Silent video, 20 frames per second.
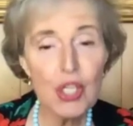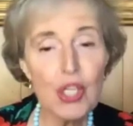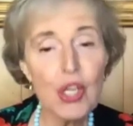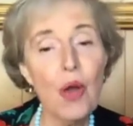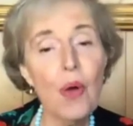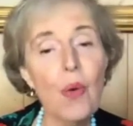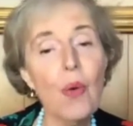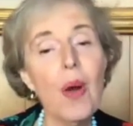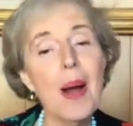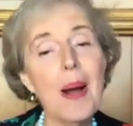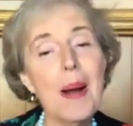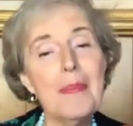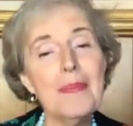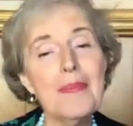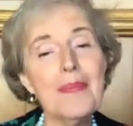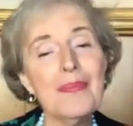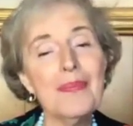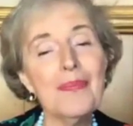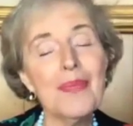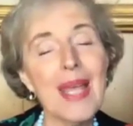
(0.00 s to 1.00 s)
So
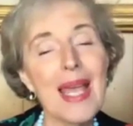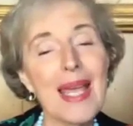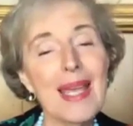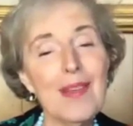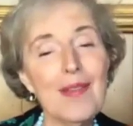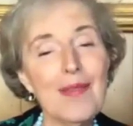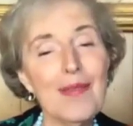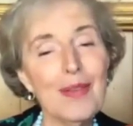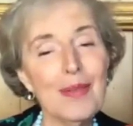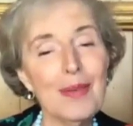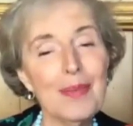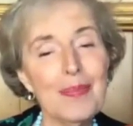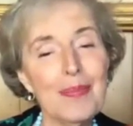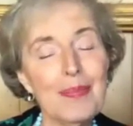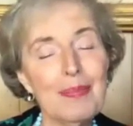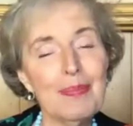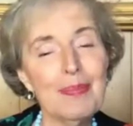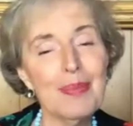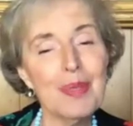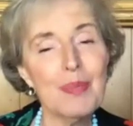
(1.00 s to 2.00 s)
thank you for
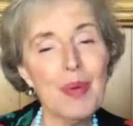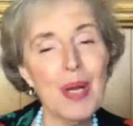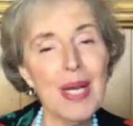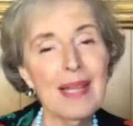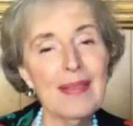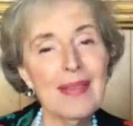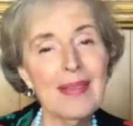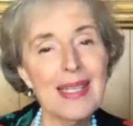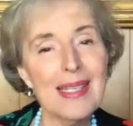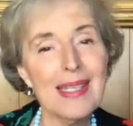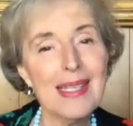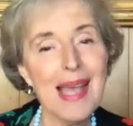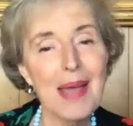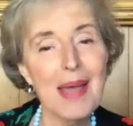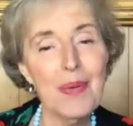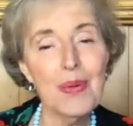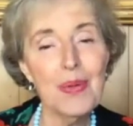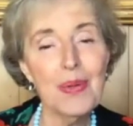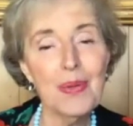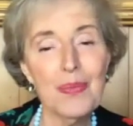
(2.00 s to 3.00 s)
spreading this. I
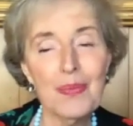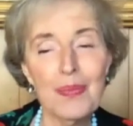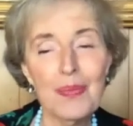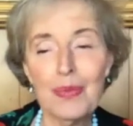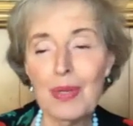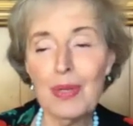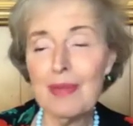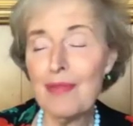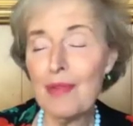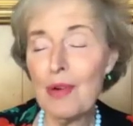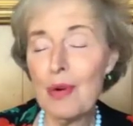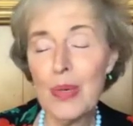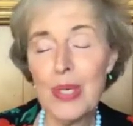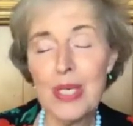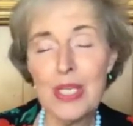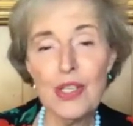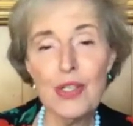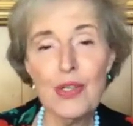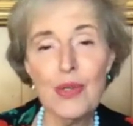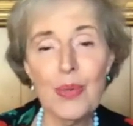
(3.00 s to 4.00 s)
will look forward
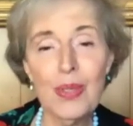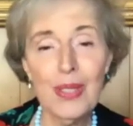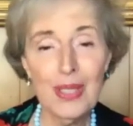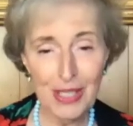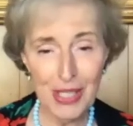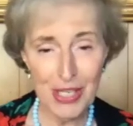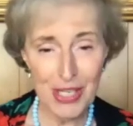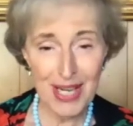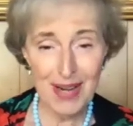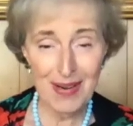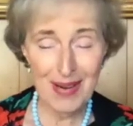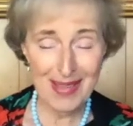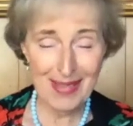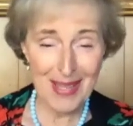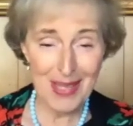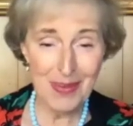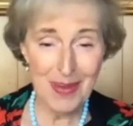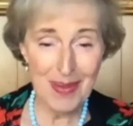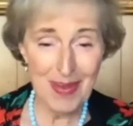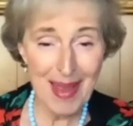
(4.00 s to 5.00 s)
to sharing this
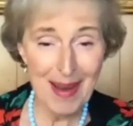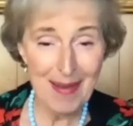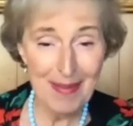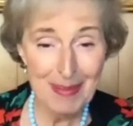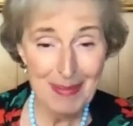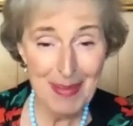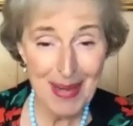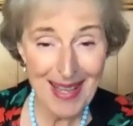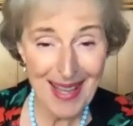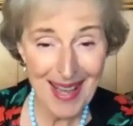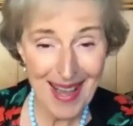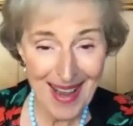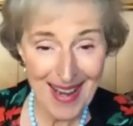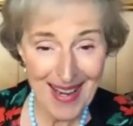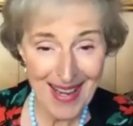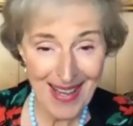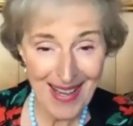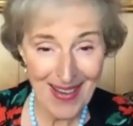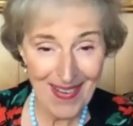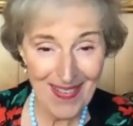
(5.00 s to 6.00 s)
with everybody I
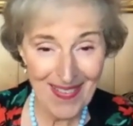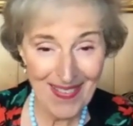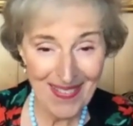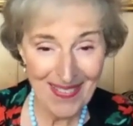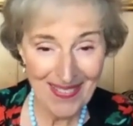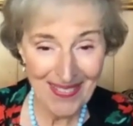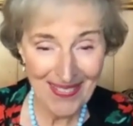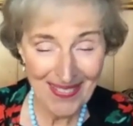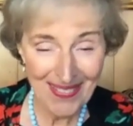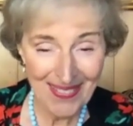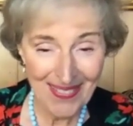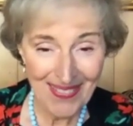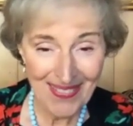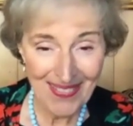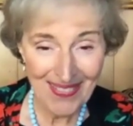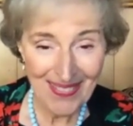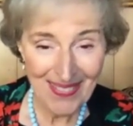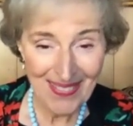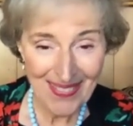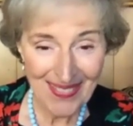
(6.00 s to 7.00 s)
know.
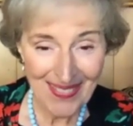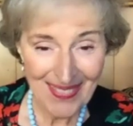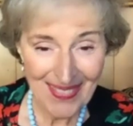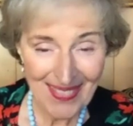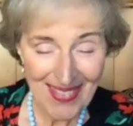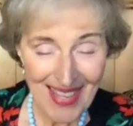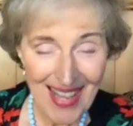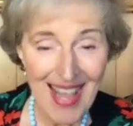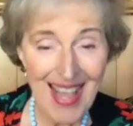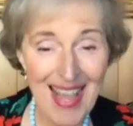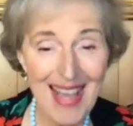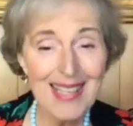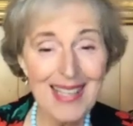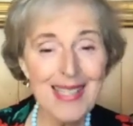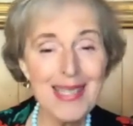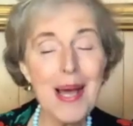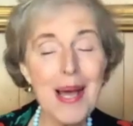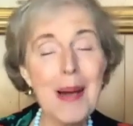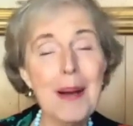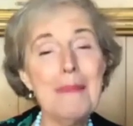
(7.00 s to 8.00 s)
And
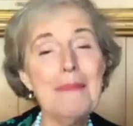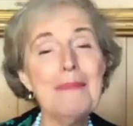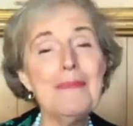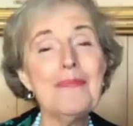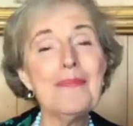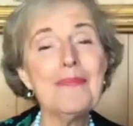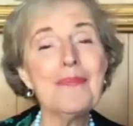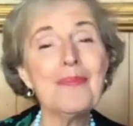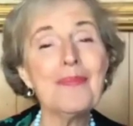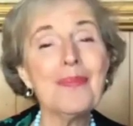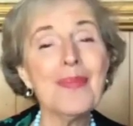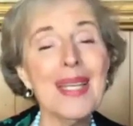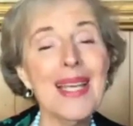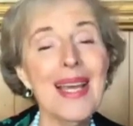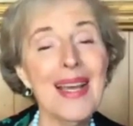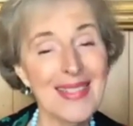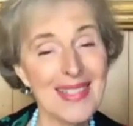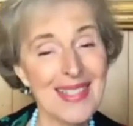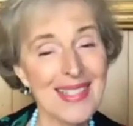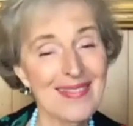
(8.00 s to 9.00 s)

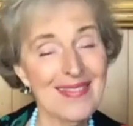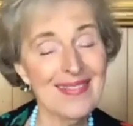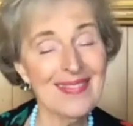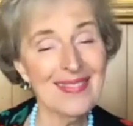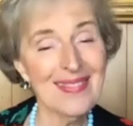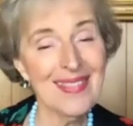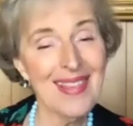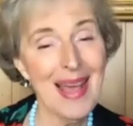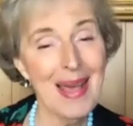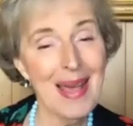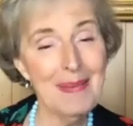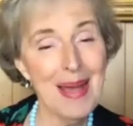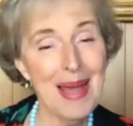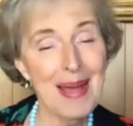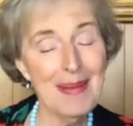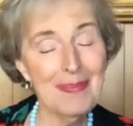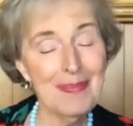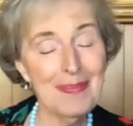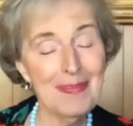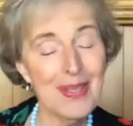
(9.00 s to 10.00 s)
yes,
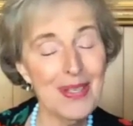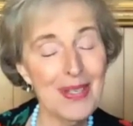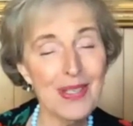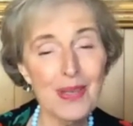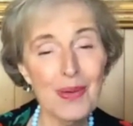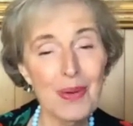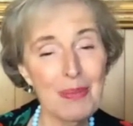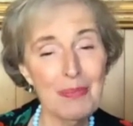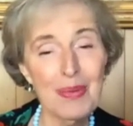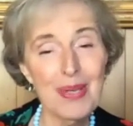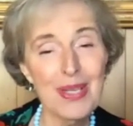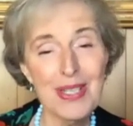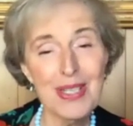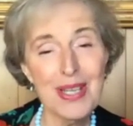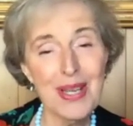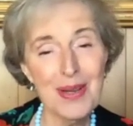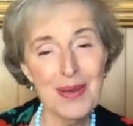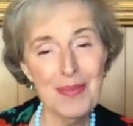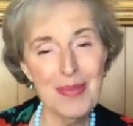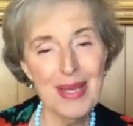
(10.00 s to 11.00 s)
I just so appreciate
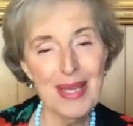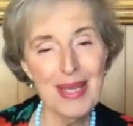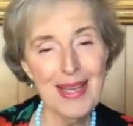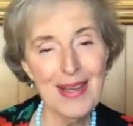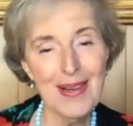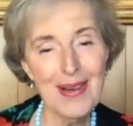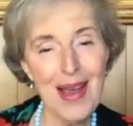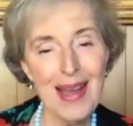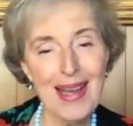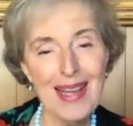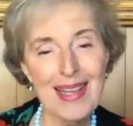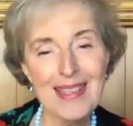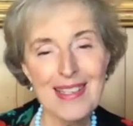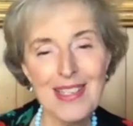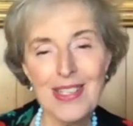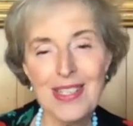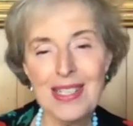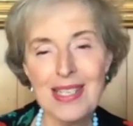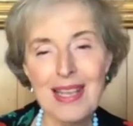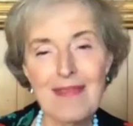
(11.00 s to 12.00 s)
your being here. I can
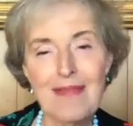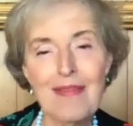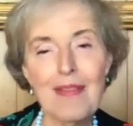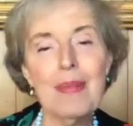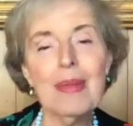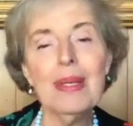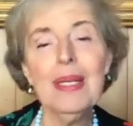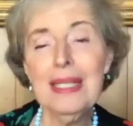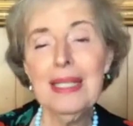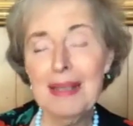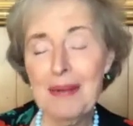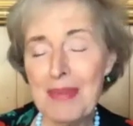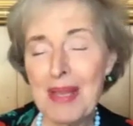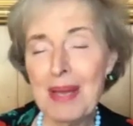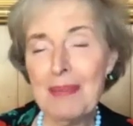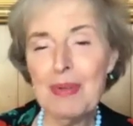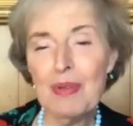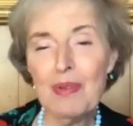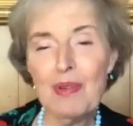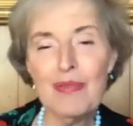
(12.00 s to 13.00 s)
just see from that
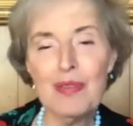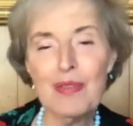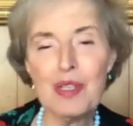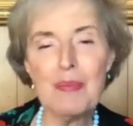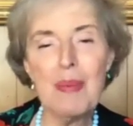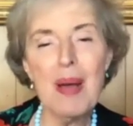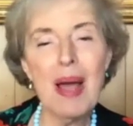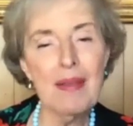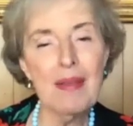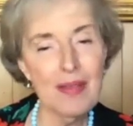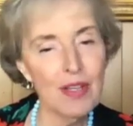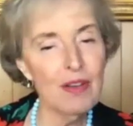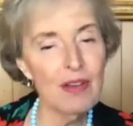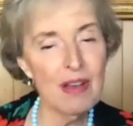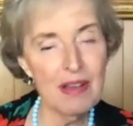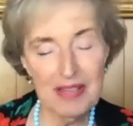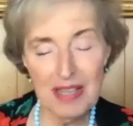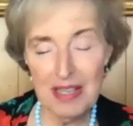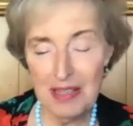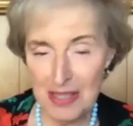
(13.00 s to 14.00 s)
beautiful smile that you're
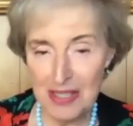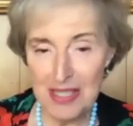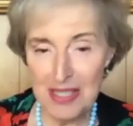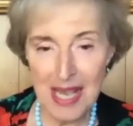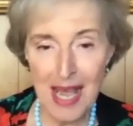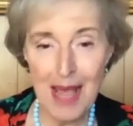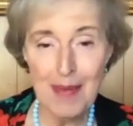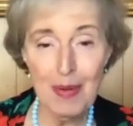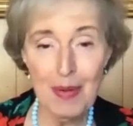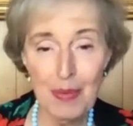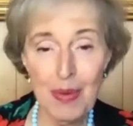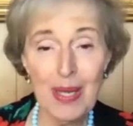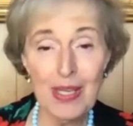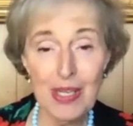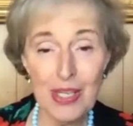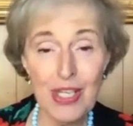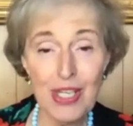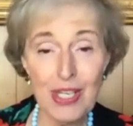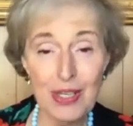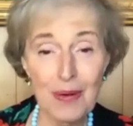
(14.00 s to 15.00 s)
having a good time at what you
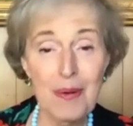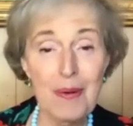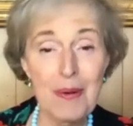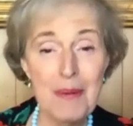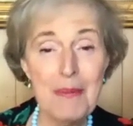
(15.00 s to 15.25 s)
do.